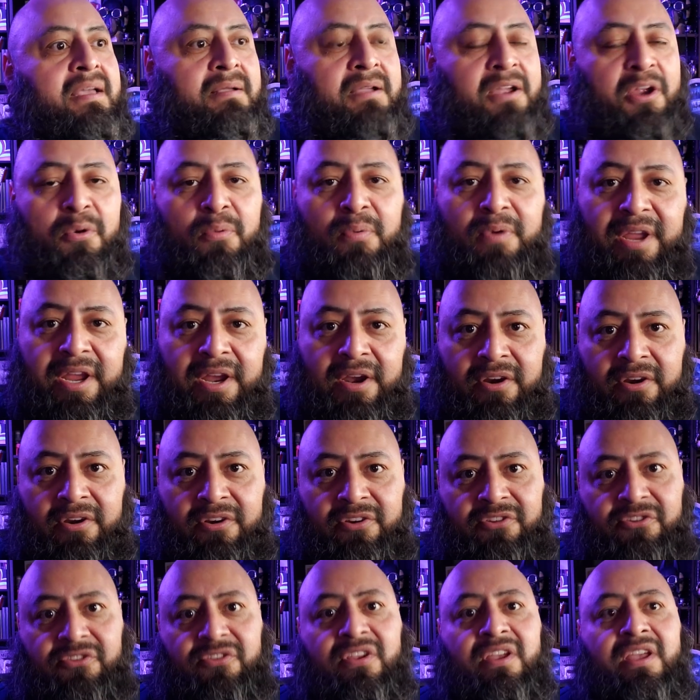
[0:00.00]

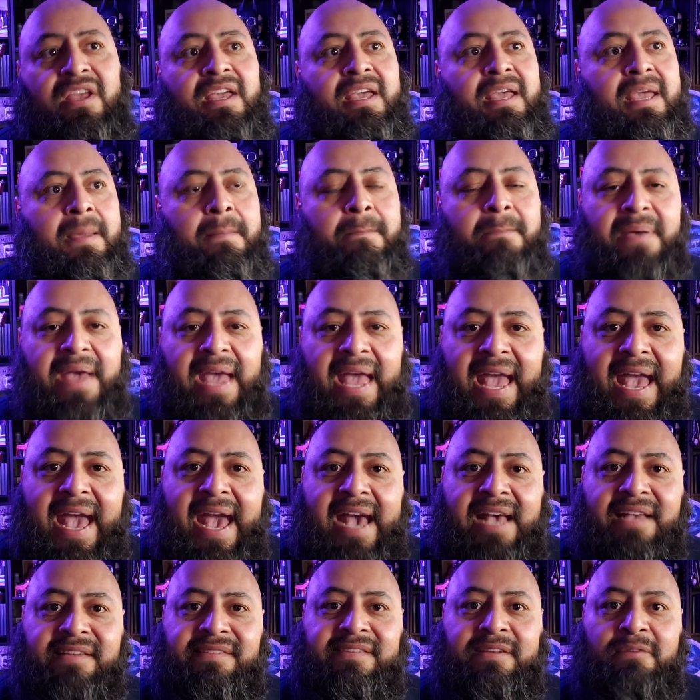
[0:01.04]
careers and
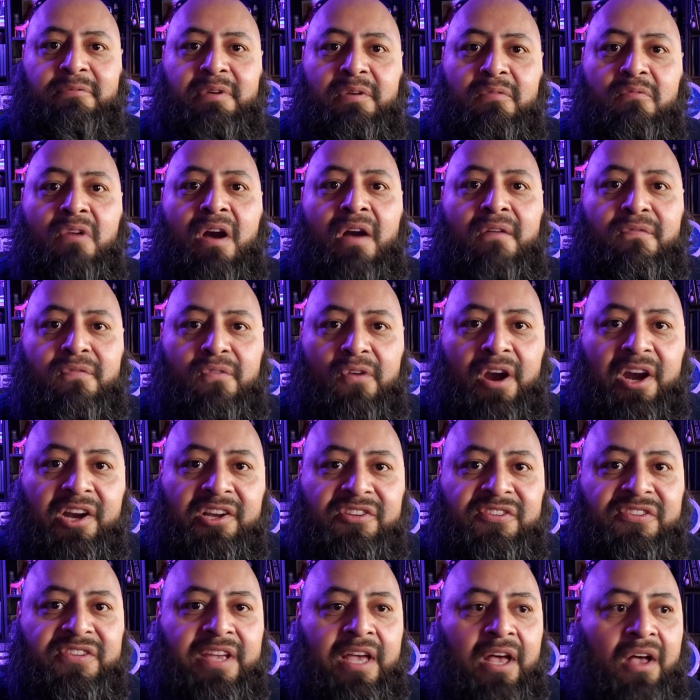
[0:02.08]
paths that we want for
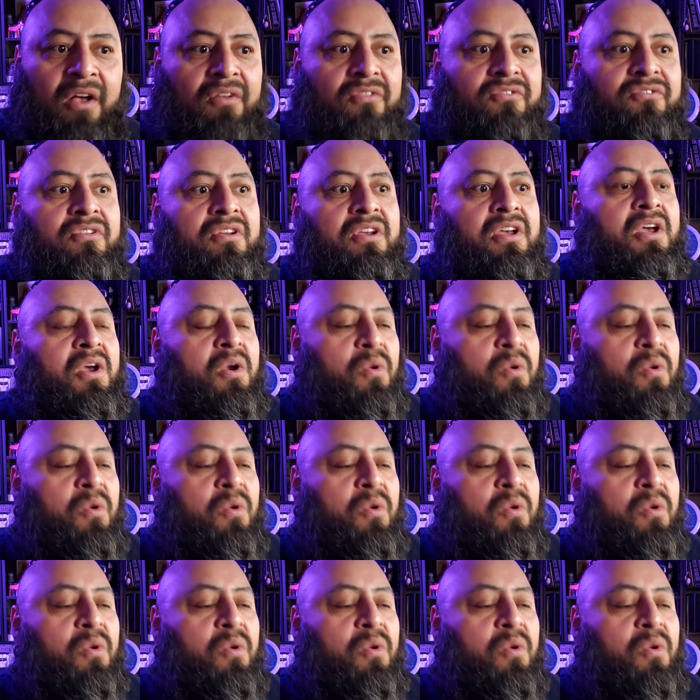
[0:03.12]
ourselves.